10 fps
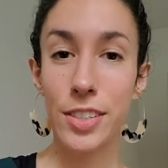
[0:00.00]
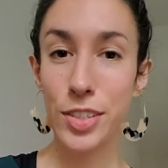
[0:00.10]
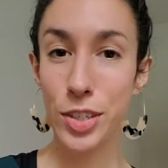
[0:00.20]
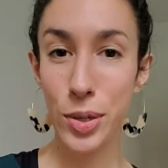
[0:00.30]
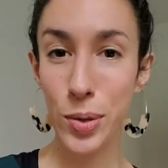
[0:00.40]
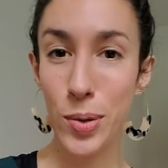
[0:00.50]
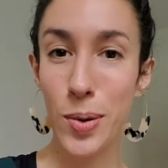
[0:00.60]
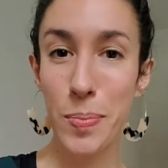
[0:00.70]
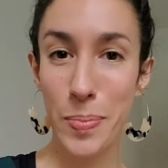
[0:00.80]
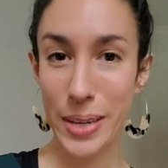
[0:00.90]

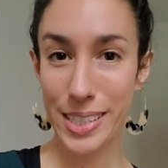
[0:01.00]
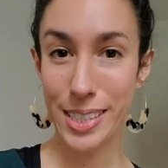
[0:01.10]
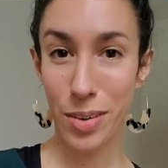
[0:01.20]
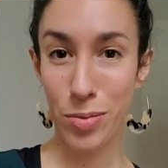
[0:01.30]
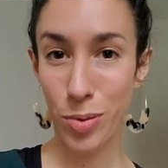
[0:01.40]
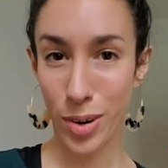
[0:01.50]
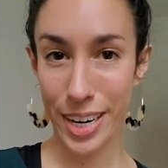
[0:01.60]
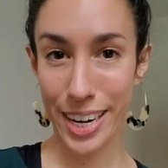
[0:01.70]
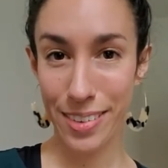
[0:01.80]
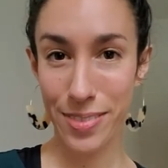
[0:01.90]
Two bits of
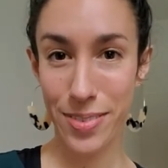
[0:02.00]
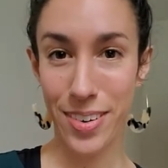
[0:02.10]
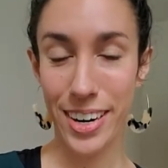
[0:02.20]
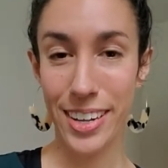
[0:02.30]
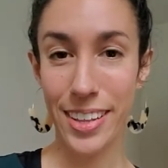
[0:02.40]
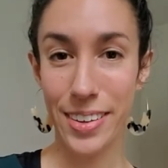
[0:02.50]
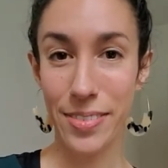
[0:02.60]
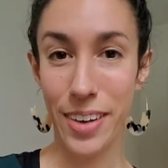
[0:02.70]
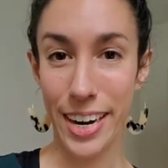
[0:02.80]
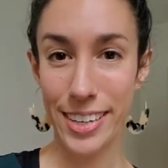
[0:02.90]
warning for the
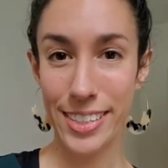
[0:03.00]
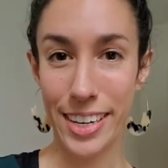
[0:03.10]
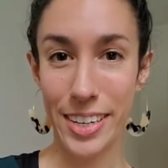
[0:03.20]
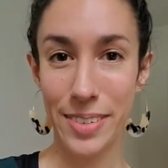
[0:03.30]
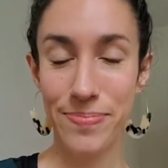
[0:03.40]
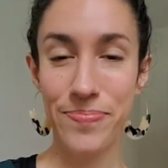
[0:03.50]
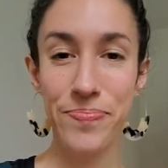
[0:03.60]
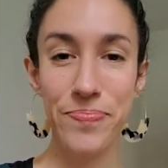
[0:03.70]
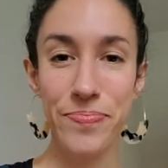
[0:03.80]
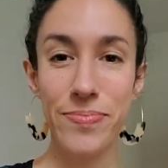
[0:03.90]
fire cider.
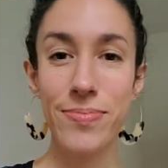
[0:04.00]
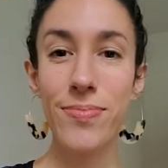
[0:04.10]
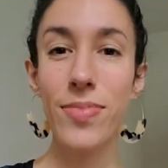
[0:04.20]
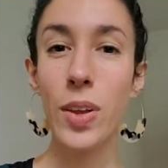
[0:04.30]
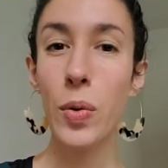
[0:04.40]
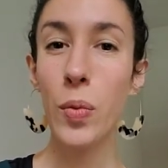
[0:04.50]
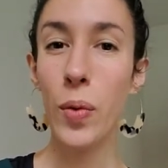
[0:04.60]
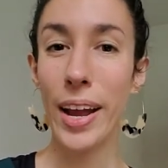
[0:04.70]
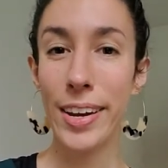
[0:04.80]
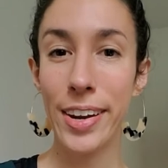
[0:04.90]

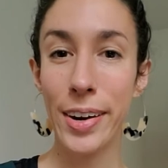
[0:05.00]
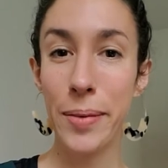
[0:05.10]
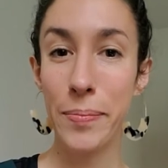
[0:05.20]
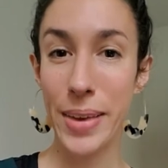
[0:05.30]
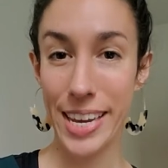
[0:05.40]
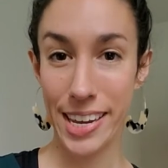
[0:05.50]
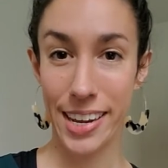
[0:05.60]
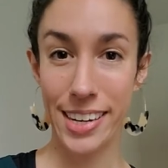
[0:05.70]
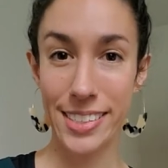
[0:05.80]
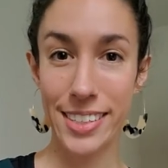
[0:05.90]
When you're making
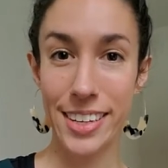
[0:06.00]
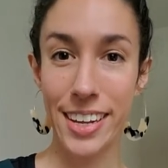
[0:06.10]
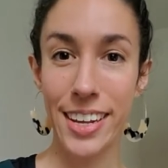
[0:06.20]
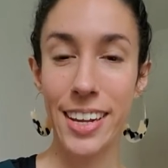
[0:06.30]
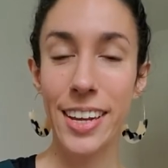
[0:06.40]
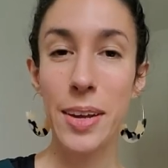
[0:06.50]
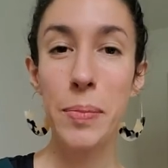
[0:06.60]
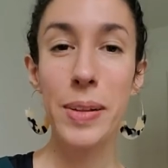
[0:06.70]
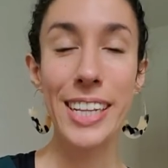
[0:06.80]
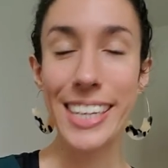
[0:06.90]
it,
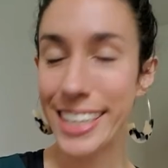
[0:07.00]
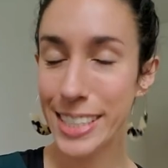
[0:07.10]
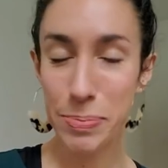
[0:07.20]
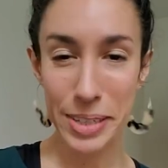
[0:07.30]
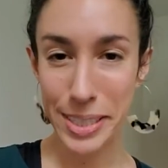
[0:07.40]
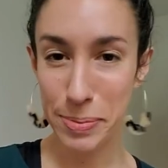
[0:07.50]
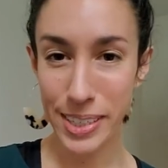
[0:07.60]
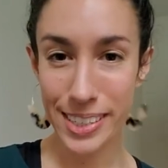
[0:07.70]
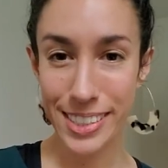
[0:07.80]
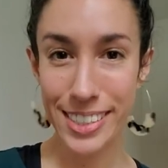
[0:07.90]
please, please,
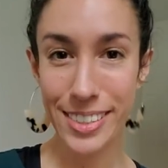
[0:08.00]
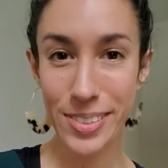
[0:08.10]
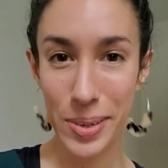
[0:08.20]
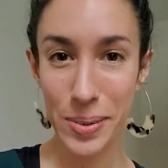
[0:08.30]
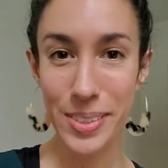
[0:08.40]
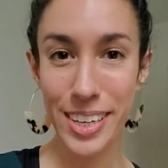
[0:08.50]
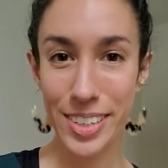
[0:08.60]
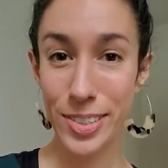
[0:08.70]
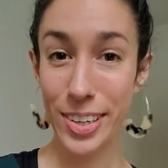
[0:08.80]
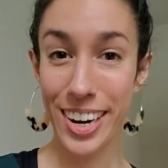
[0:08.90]
please don't
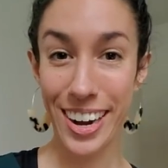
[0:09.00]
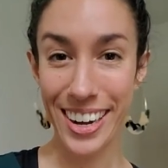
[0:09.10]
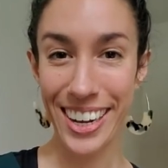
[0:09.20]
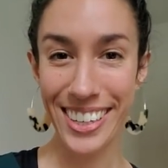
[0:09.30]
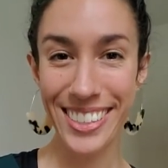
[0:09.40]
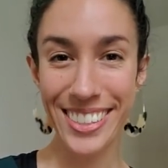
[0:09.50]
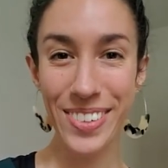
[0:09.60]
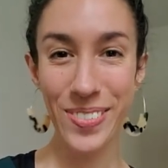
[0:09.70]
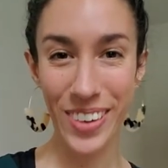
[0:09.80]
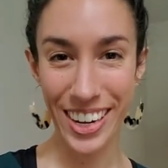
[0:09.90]
touch your eyes
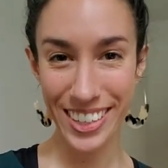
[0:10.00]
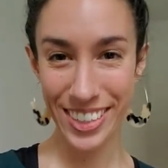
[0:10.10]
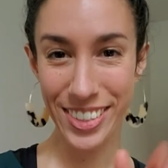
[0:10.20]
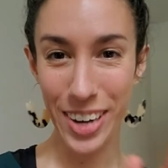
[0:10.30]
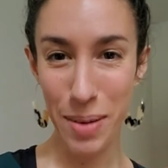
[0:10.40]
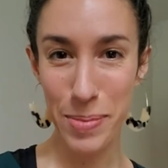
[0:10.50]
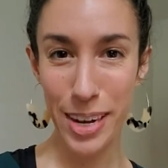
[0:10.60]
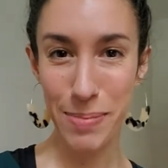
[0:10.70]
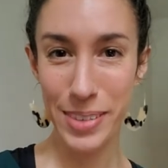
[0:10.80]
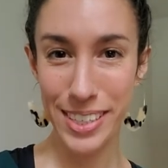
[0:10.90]
while you're chopping
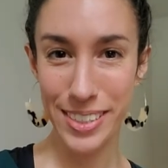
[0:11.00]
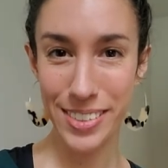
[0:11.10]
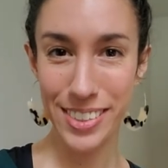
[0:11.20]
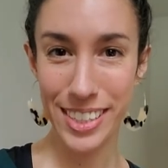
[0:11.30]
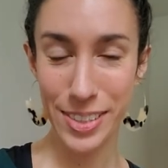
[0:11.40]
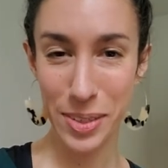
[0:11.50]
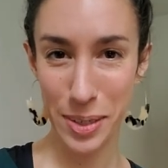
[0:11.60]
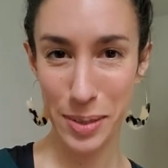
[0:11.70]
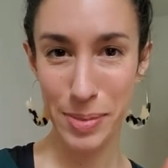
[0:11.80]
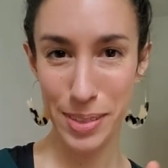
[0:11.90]
up these, these
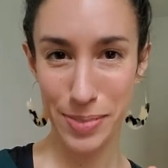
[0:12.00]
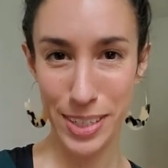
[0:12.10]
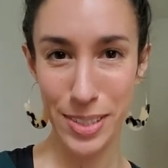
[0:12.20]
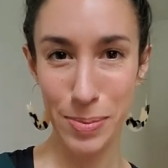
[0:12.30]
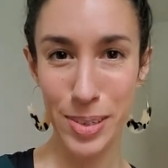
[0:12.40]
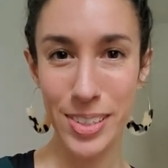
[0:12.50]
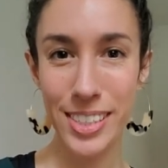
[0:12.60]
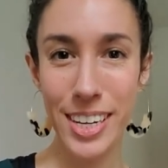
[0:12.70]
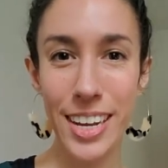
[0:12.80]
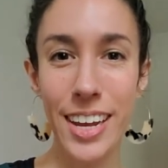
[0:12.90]
herbs and
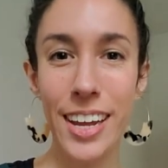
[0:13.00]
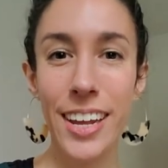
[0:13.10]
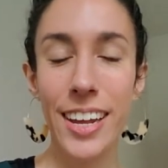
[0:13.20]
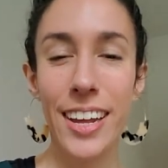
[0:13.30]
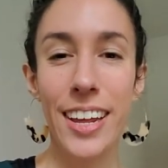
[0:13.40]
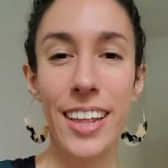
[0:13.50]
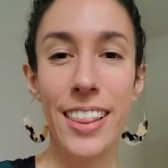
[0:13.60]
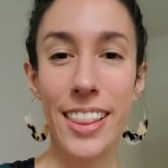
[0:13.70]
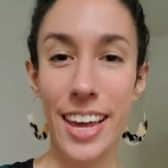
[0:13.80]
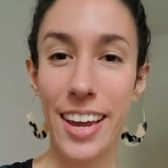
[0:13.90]
vegetables.
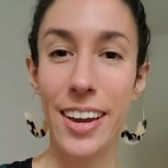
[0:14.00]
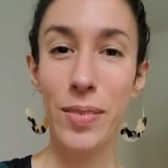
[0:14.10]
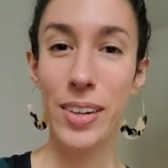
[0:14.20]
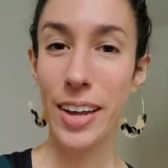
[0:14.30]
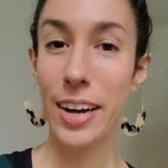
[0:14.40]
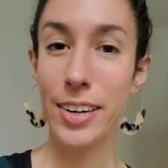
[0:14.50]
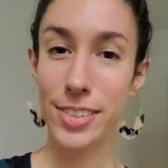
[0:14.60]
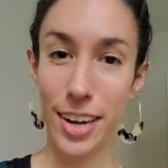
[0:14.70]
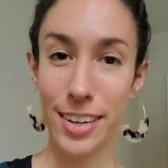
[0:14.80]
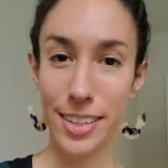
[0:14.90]
They will knock your
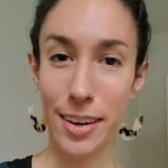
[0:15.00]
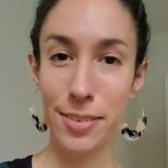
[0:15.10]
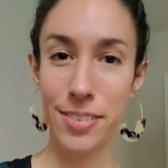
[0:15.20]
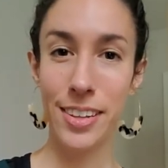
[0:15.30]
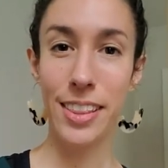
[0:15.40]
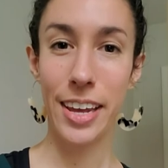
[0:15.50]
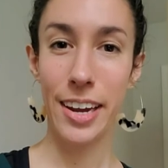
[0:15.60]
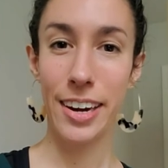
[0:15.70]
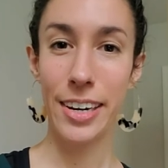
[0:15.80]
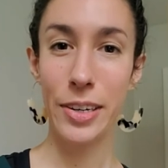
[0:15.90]
socks off. They
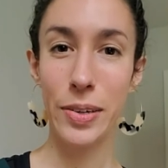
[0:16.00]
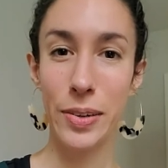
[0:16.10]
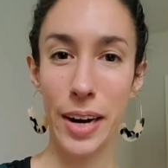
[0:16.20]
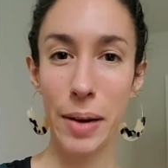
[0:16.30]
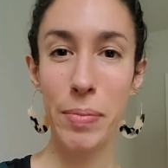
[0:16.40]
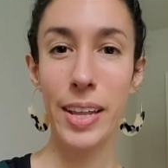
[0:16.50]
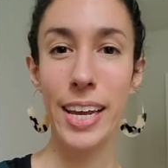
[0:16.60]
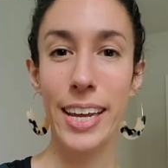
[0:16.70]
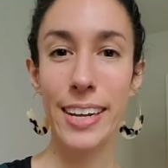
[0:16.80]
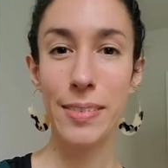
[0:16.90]
are
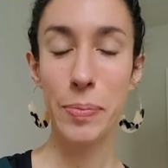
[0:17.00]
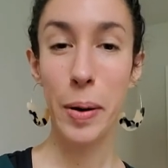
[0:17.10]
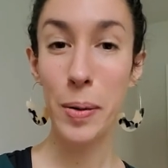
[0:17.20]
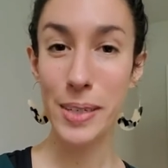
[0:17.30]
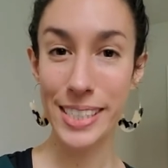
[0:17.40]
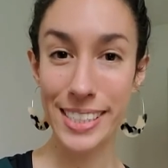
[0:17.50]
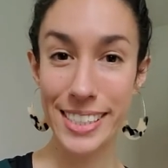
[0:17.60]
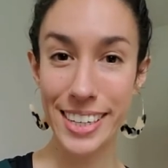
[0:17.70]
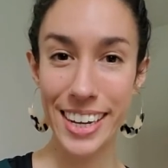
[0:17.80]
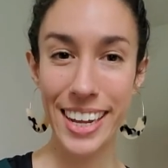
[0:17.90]
incredibly
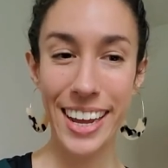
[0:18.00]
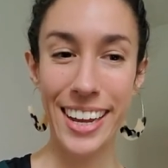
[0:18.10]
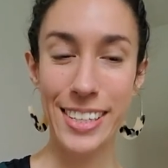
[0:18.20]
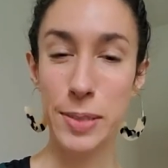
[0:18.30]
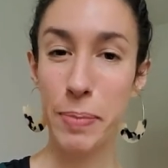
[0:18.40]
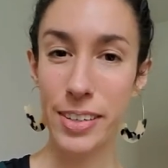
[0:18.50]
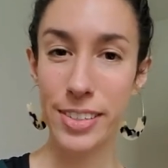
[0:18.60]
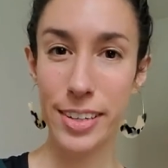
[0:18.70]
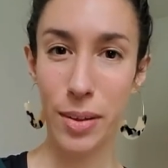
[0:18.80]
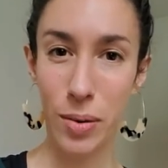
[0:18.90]
potent,
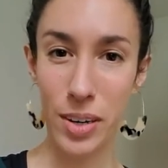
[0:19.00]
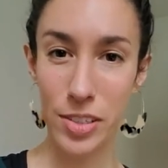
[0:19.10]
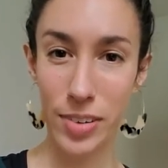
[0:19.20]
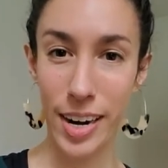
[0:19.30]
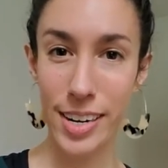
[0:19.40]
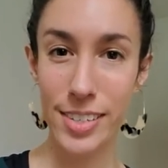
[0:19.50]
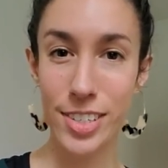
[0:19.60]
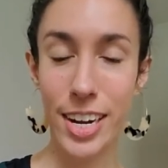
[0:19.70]
especially the horseradish.